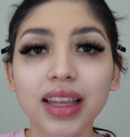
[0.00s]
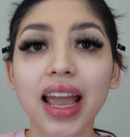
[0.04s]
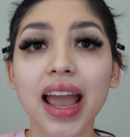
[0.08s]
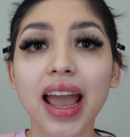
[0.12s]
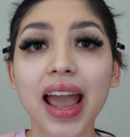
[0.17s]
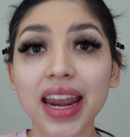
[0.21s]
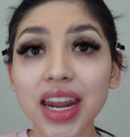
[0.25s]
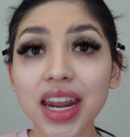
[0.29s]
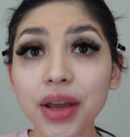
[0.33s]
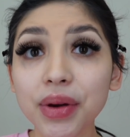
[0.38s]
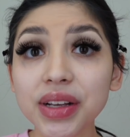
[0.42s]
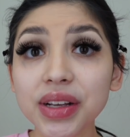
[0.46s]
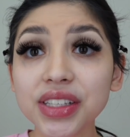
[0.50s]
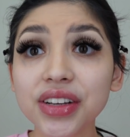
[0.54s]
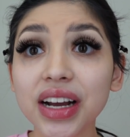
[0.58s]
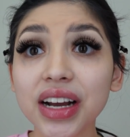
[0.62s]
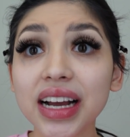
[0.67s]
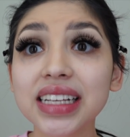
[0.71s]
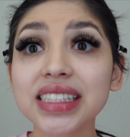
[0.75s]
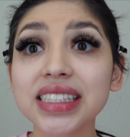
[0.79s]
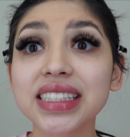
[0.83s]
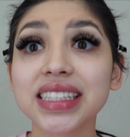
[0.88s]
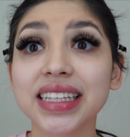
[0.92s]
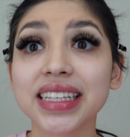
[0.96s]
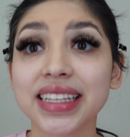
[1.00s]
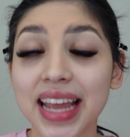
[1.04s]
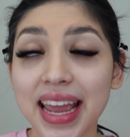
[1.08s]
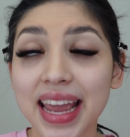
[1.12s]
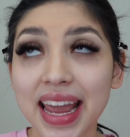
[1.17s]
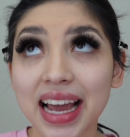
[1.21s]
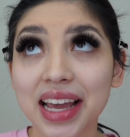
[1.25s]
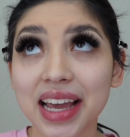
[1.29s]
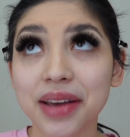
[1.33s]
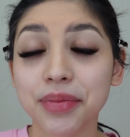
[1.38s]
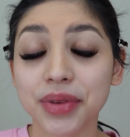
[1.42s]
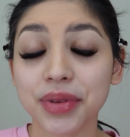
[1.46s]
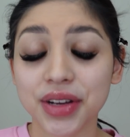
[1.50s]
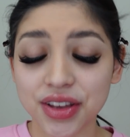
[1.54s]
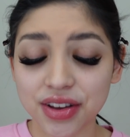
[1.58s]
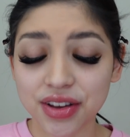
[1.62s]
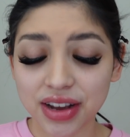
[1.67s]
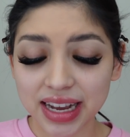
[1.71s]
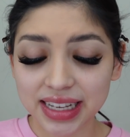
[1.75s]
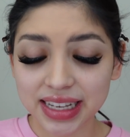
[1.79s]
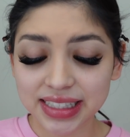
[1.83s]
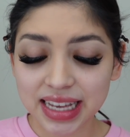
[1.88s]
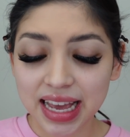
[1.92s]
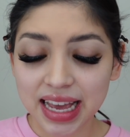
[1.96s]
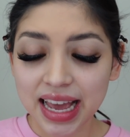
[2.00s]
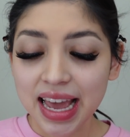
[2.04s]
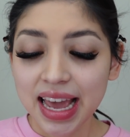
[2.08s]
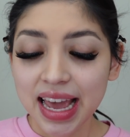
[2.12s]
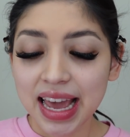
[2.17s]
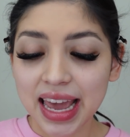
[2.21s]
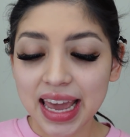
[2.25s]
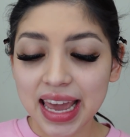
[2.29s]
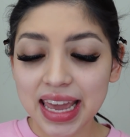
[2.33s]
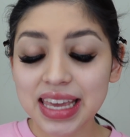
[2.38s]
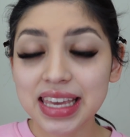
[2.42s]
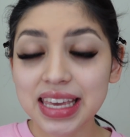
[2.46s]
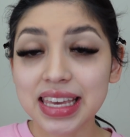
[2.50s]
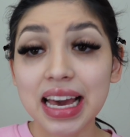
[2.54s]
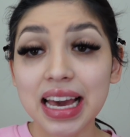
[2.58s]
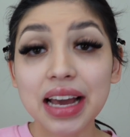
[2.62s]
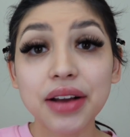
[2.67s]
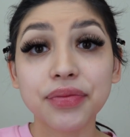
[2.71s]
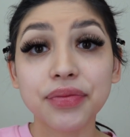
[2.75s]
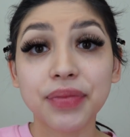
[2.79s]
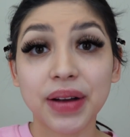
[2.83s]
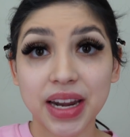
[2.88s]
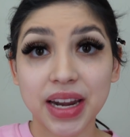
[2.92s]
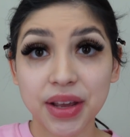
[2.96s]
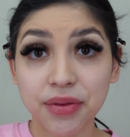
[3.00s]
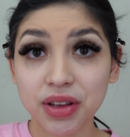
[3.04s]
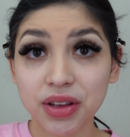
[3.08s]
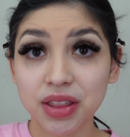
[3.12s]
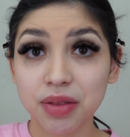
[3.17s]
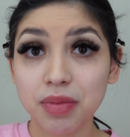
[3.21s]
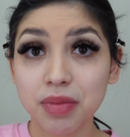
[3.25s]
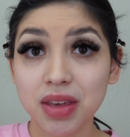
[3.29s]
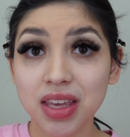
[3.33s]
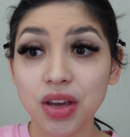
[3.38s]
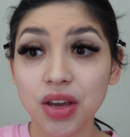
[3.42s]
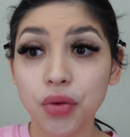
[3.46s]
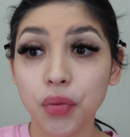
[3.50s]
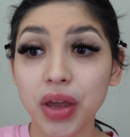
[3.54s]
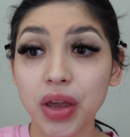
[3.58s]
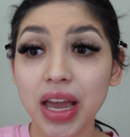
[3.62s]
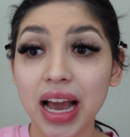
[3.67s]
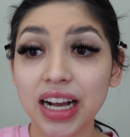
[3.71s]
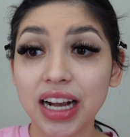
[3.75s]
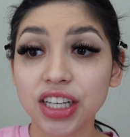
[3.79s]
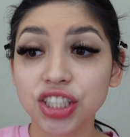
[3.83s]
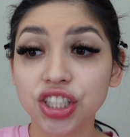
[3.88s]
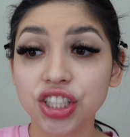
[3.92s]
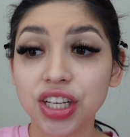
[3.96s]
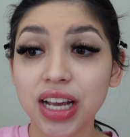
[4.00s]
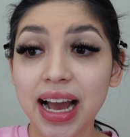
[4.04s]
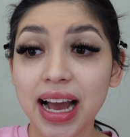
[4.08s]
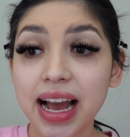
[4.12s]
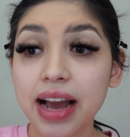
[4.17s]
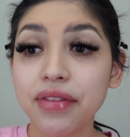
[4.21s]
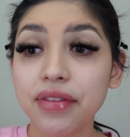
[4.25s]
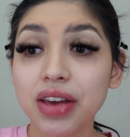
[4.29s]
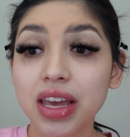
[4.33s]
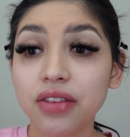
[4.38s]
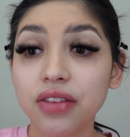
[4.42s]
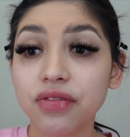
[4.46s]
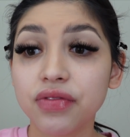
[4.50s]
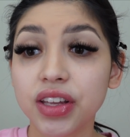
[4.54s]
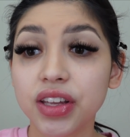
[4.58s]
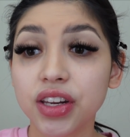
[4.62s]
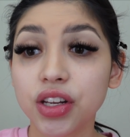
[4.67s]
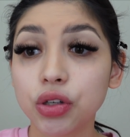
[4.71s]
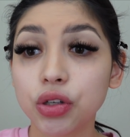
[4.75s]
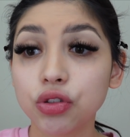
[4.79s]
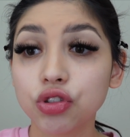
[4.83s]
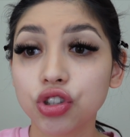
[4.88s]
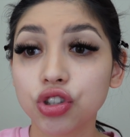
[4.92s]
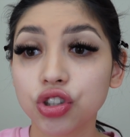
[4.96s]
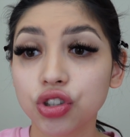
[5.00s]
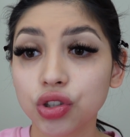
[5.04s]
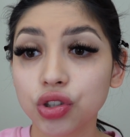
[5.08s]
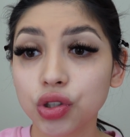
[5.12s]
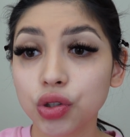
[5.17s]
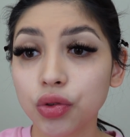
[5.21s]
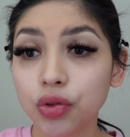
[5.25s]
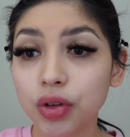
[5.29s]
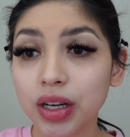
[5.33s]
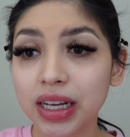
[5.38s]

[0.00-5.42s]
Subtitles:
Anyways, you guys, today I'm bringing you guys a get ready with me. We actually have a video shoot.